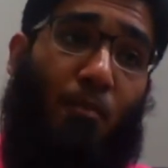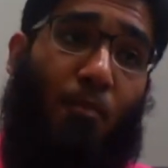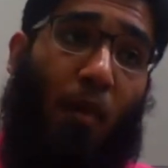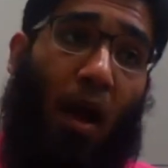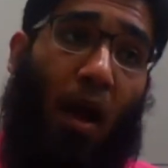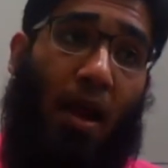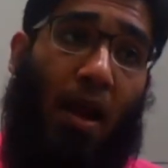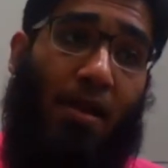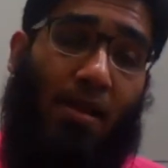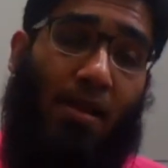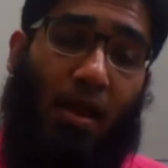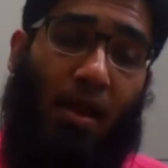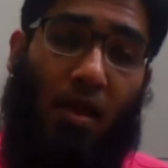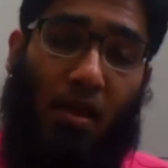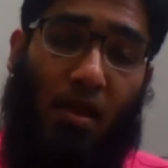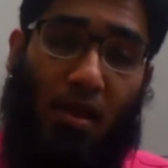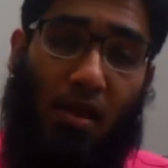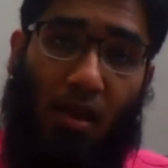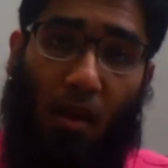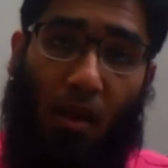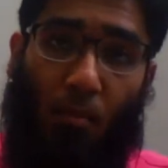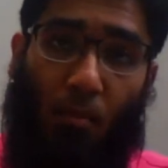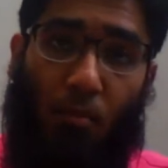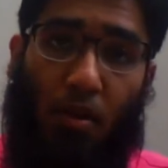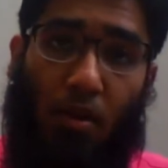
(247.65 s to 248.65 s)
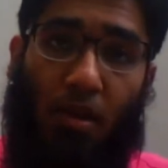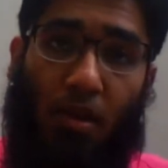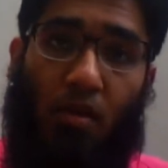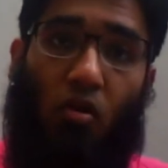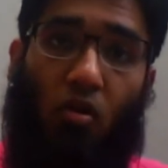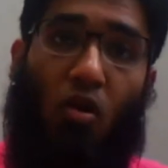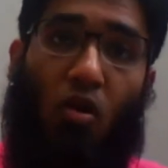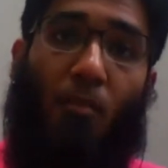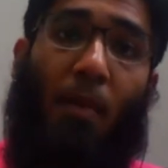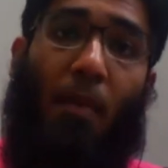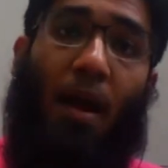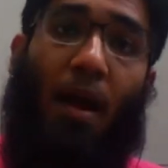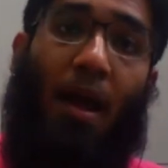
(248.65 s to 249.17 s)
buy the AMD
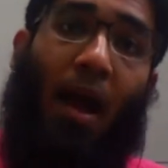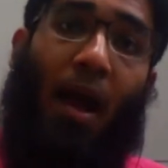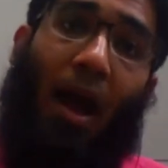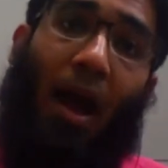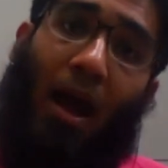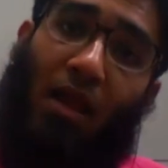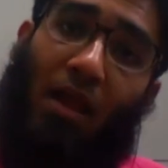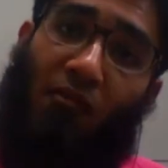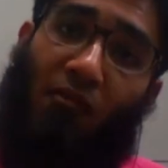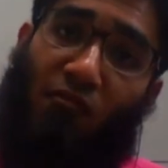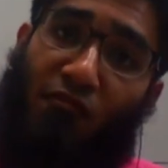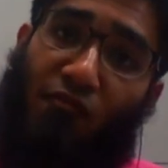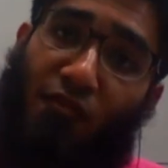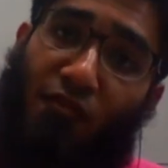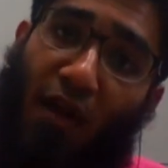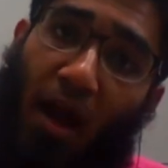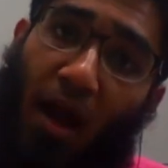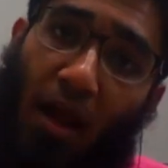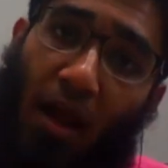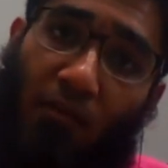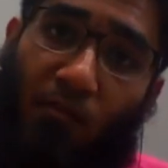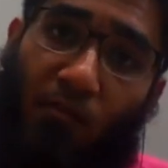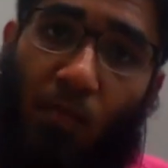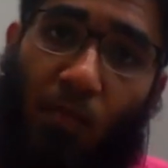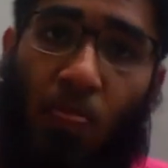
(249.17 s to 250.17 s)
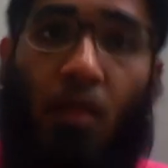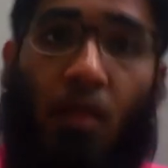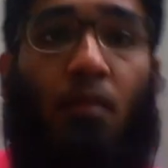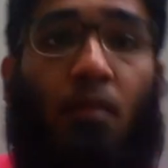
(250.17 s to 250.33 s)
or buy i5,